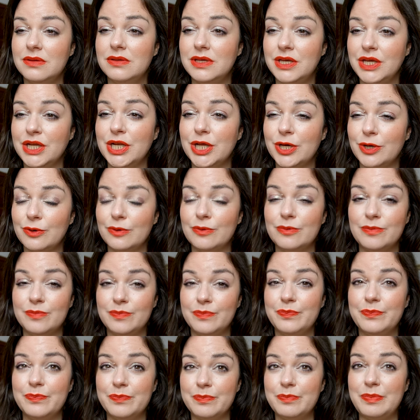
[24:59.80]
you know,
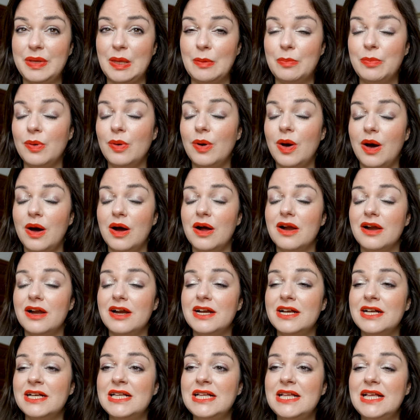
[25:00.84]
people
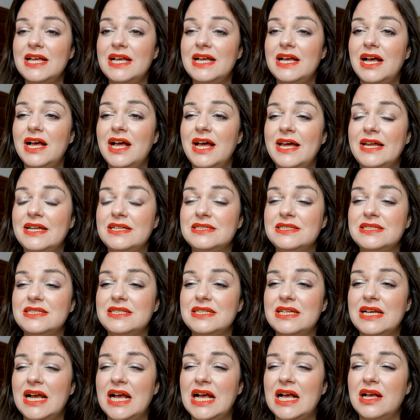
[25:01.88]
are and
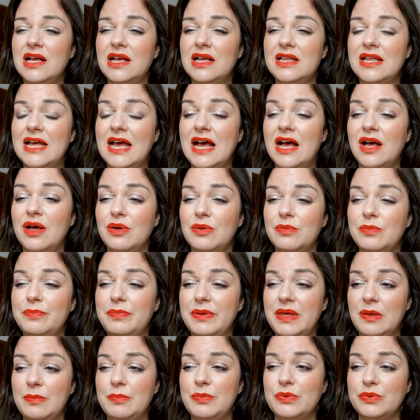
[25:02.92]
how
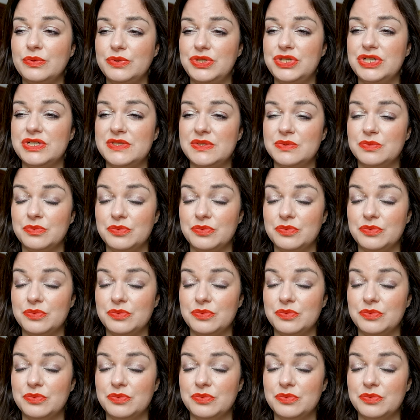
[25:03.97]
people just